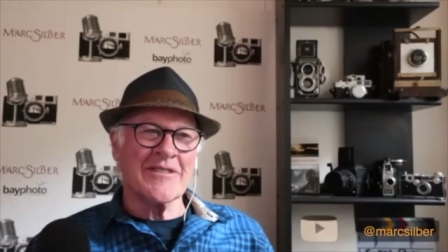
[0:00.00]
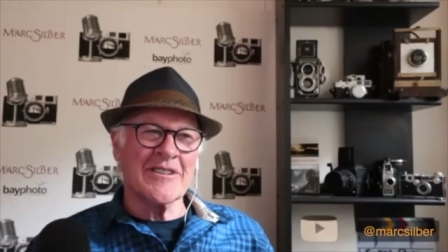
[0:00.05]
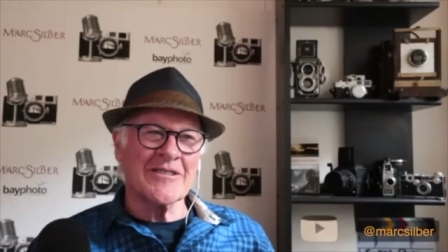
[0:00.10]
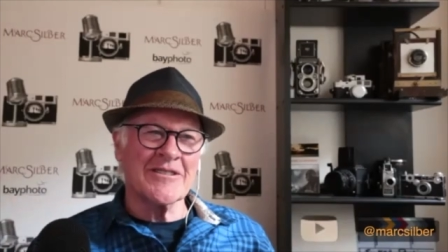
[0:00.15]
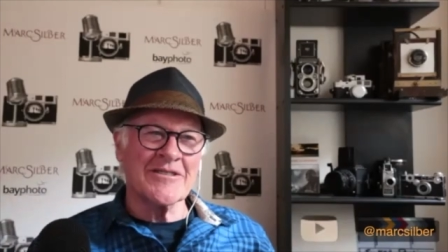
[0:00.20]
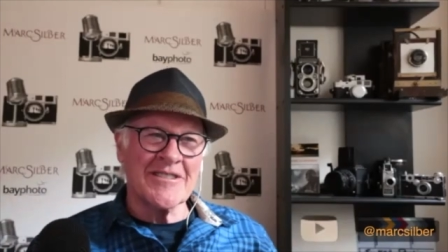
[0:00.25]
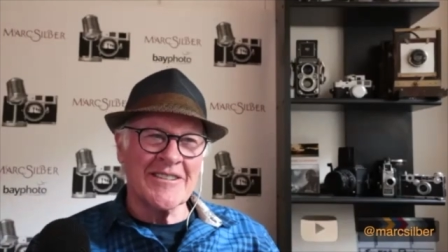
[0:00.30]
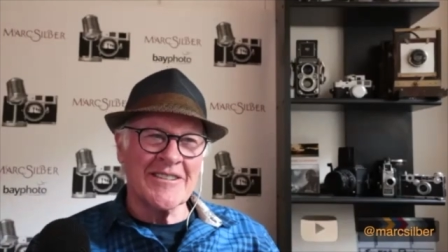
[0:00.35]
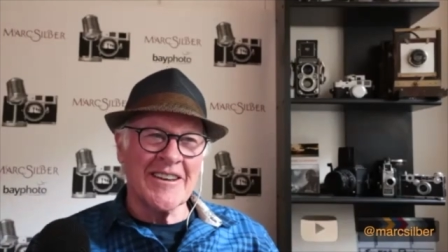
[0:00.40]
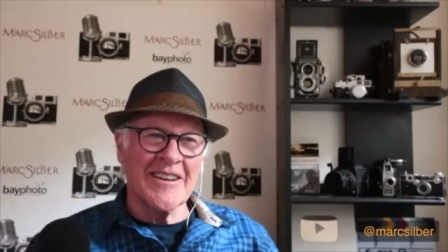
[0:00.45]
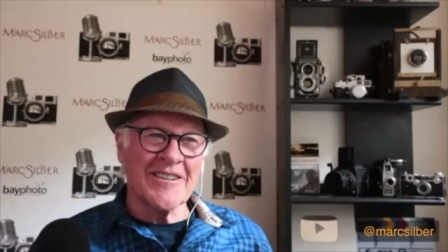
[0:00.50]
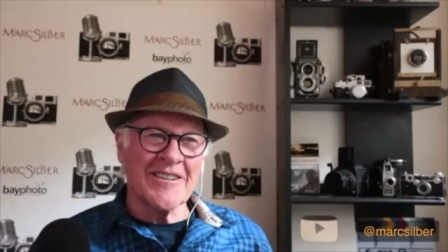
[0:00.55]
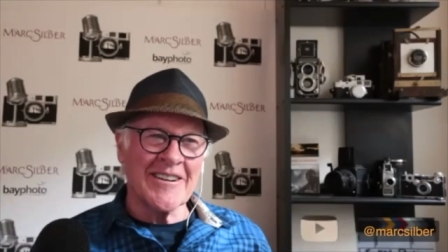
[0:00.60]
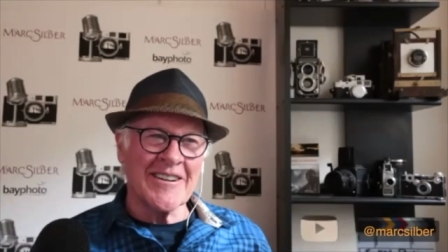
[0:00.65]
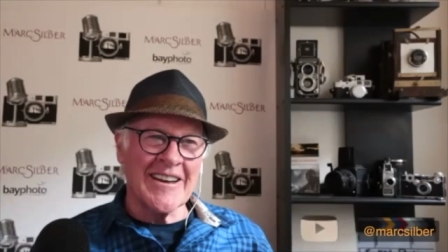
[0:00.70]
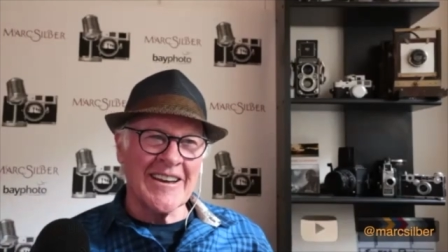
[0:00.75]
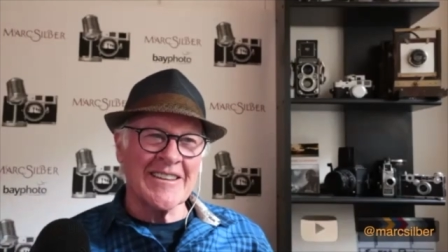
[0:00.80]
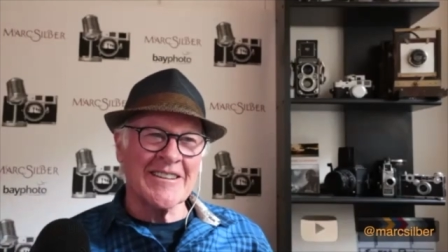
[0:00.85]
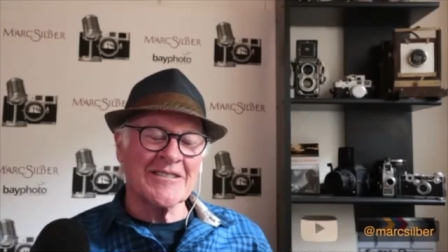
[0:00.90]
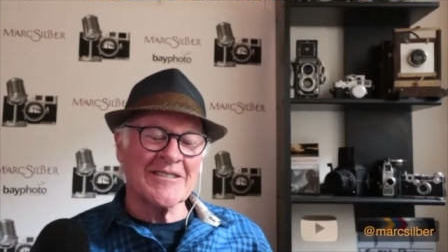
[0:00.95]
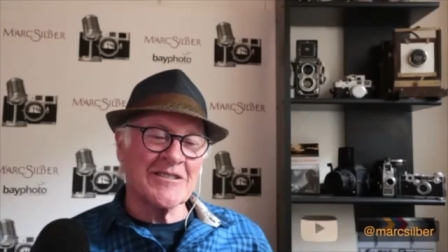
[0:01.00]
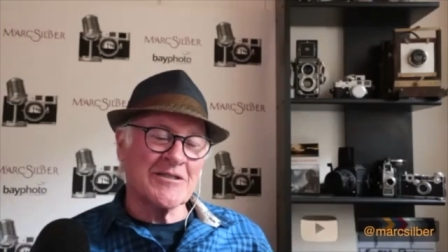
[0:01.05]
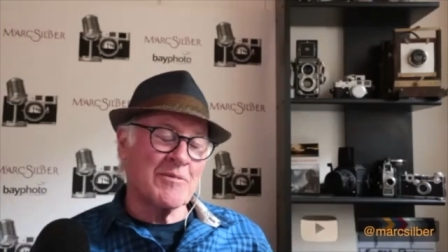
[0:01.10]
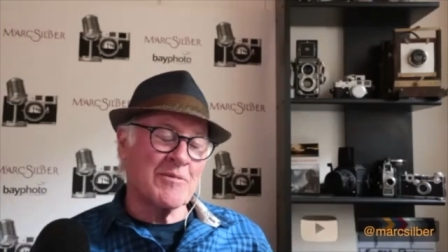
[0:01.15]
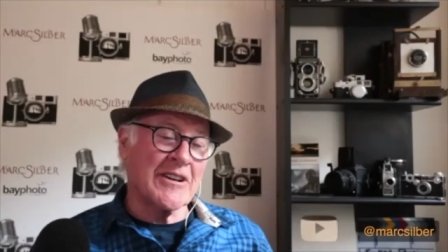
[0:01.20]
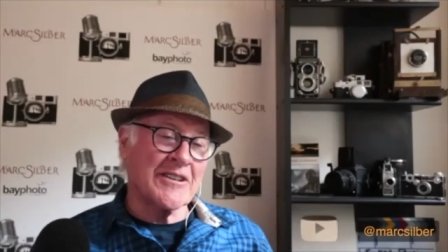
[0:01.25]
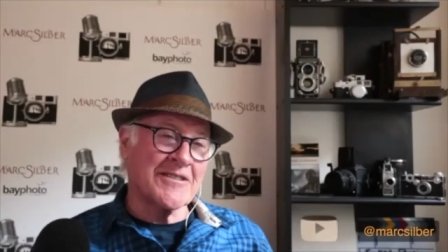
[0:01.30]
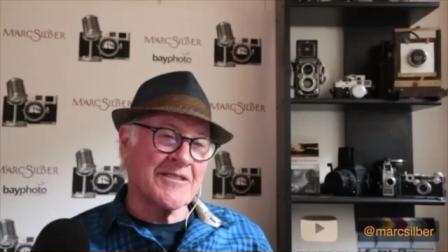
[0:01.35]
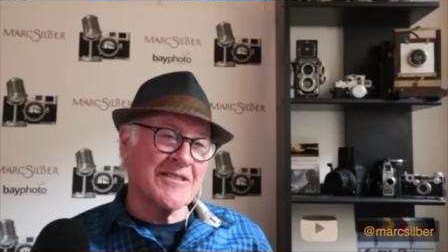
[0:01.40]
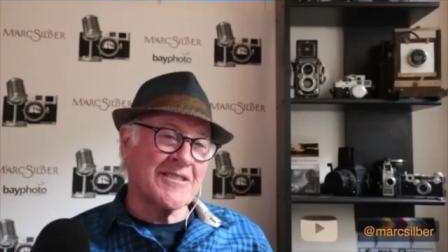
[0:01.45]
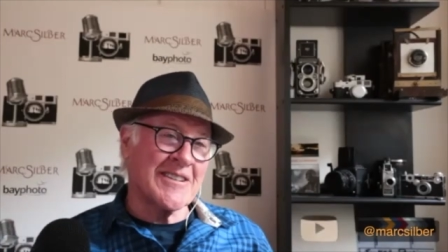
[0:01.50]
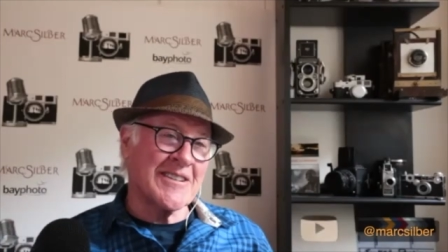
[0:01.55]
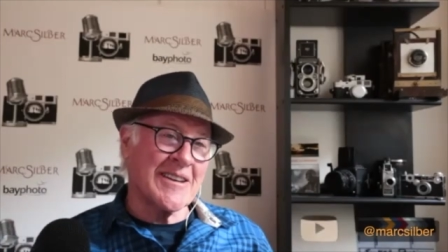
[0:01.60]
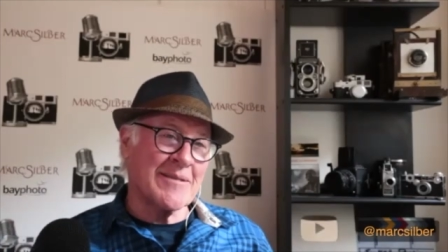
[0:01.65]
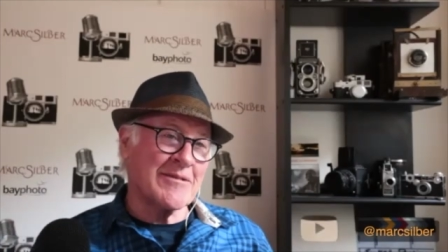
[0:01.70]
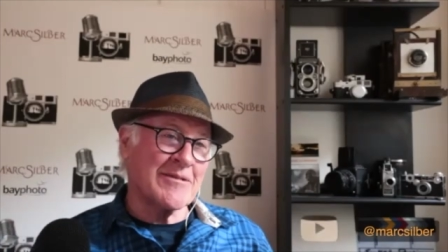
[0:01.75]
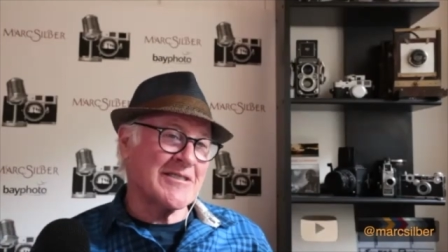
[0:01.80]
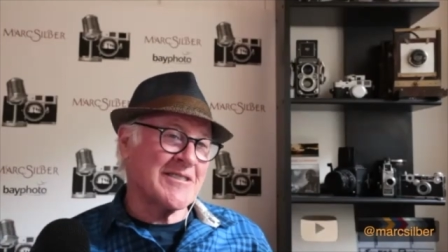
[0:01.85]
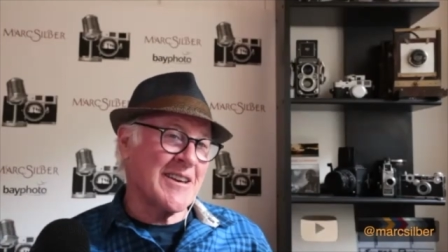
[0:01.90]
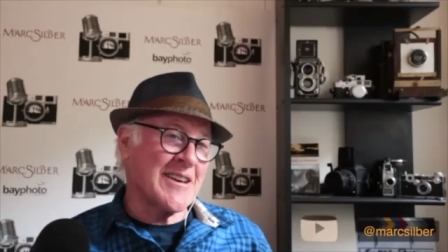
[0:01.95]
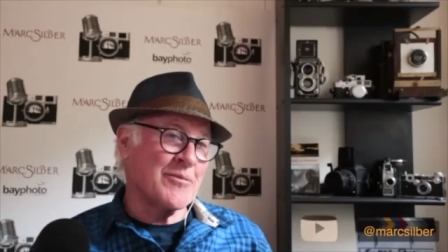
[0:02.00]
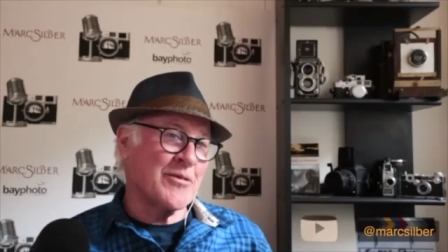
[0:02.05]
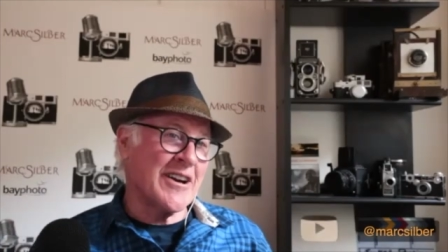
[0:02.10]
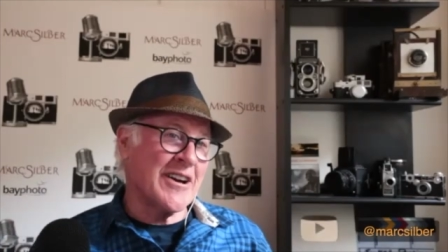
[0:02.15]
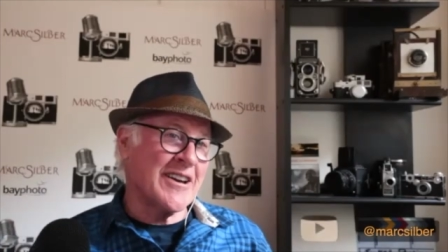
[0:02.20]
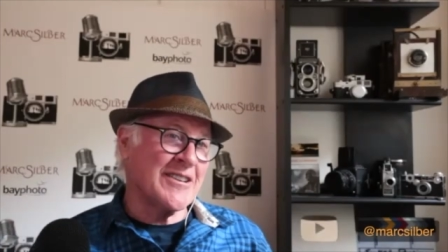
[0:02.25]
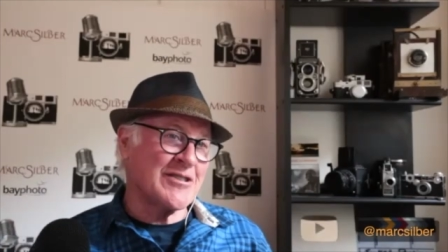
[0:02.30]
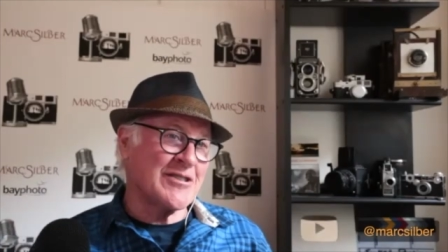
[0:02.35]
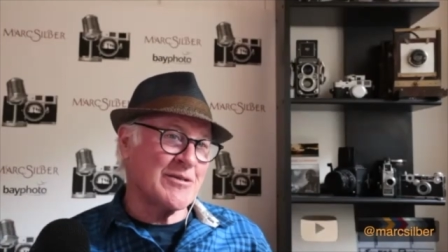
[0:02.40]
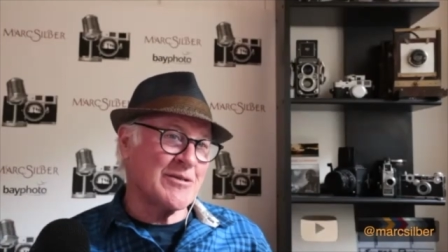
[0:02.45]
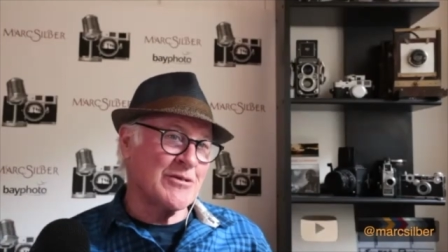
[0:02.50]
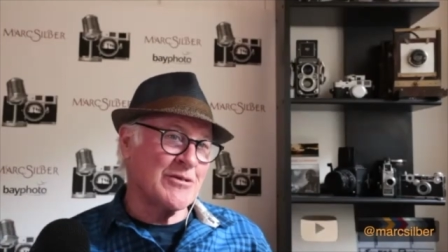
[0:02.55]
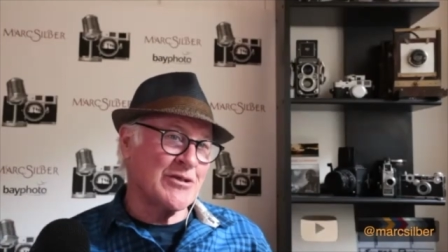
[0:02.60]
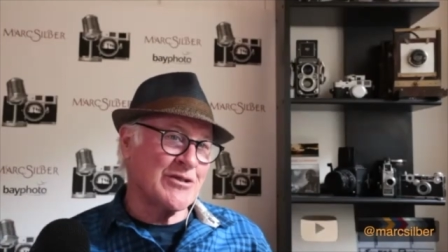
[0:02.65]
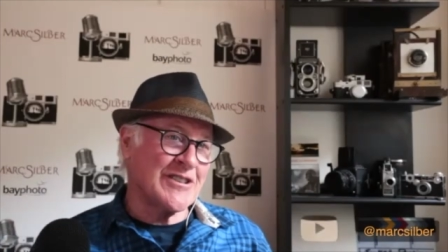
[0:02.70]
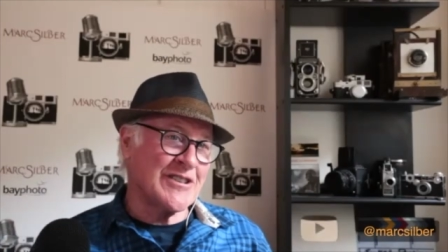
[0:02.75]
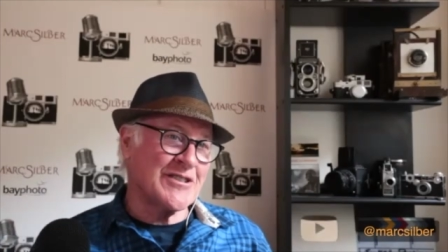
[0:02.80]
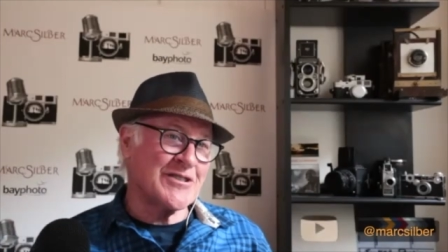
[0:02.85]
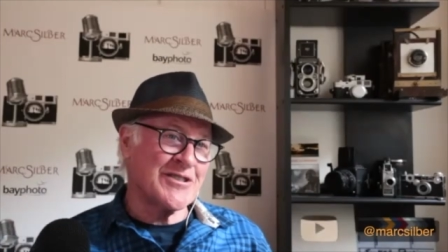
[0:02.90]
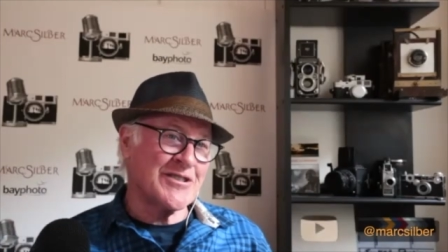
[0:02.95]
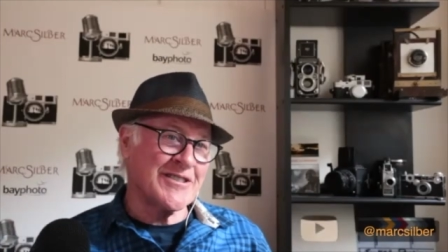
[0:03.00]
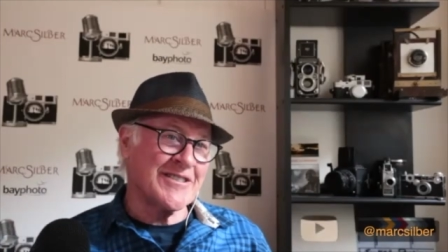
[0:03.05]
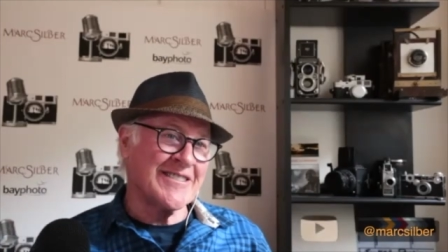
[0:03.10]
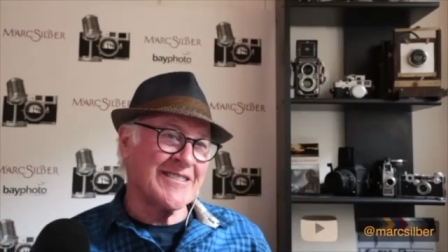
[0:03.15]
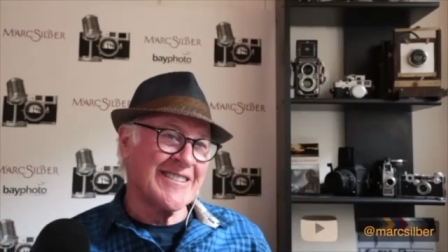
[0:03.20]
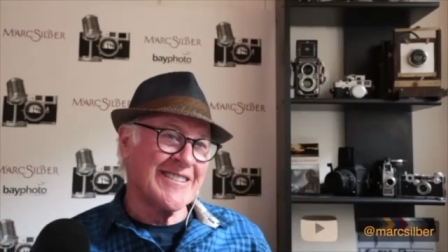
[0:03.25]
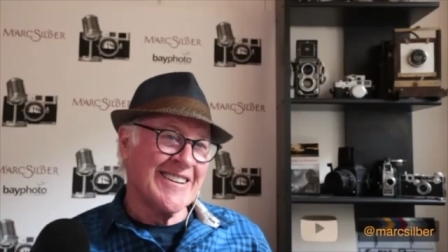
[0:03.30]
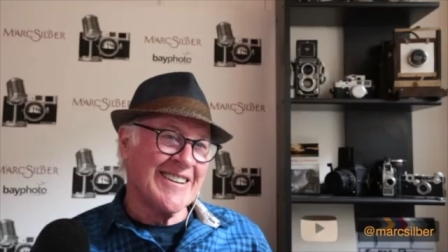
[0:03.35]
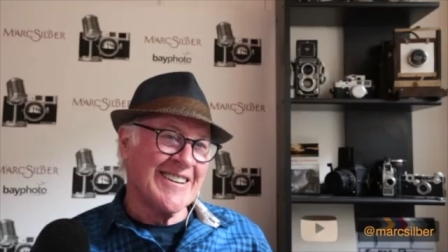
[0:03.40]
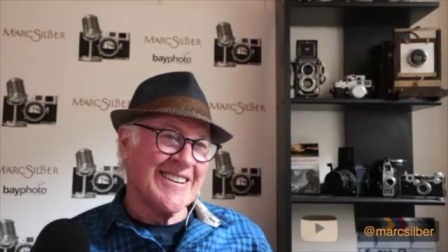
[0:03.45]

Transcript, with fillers: There's another guy that spells his name the same way. He's a musician.